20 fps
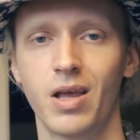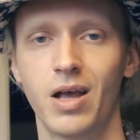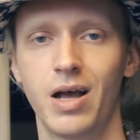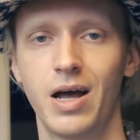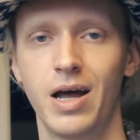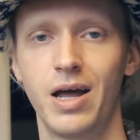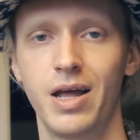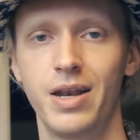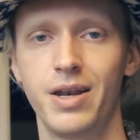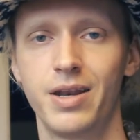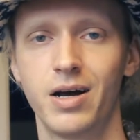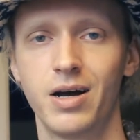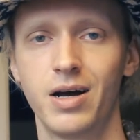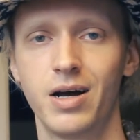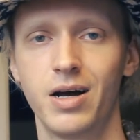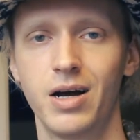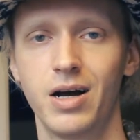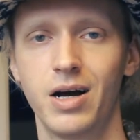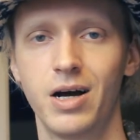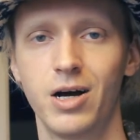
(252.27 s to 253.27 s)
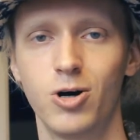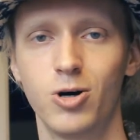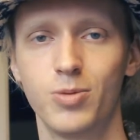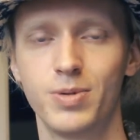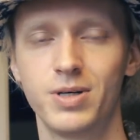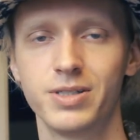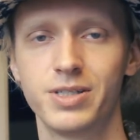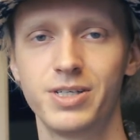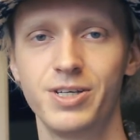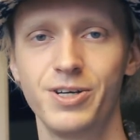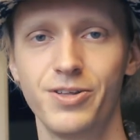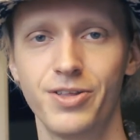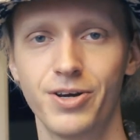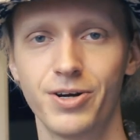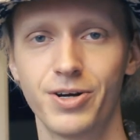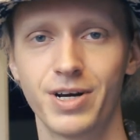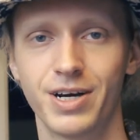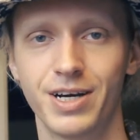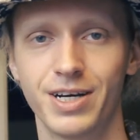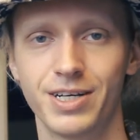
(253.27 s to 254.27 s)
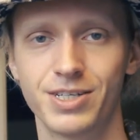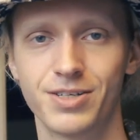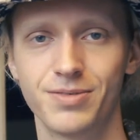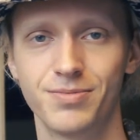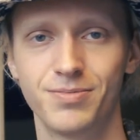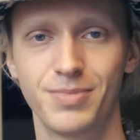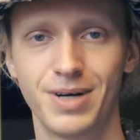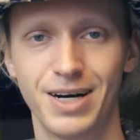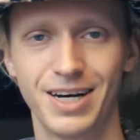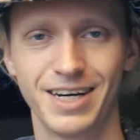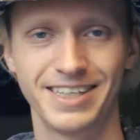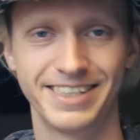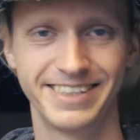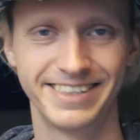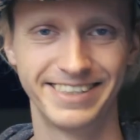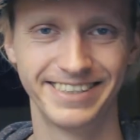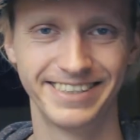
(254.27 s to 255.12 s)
And I hope I'll see you there, guys. Bye.